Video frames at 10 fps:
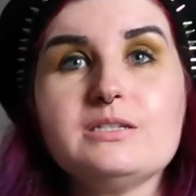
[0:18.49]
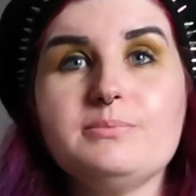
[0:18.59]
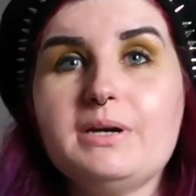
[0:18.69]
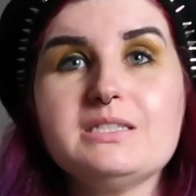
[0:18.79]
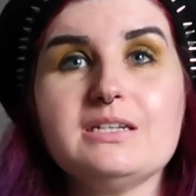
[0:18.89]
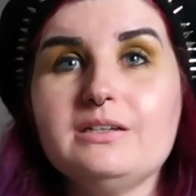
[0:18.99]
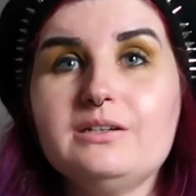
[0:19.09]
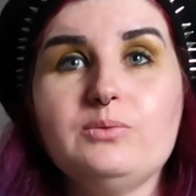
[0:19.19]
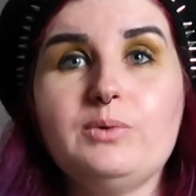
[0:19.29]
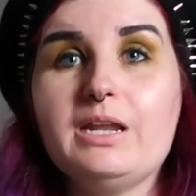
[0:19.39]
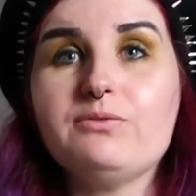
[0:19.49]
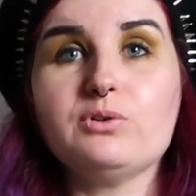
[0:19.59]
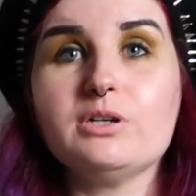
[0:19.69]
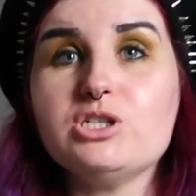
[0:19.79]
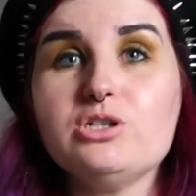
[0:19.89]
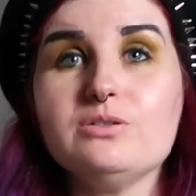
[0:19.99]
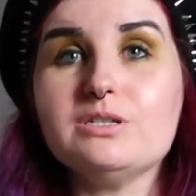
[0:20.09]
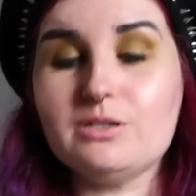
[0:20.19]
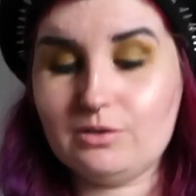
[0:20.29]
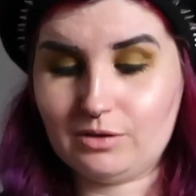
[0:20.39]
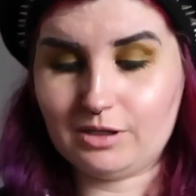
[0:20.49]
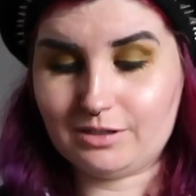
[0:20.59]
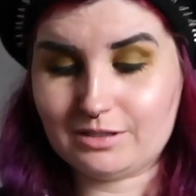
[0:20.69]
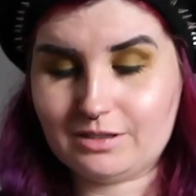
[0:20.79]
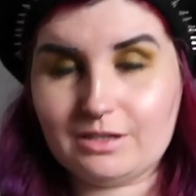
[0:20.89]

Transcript: matter, whenever I choose to do this,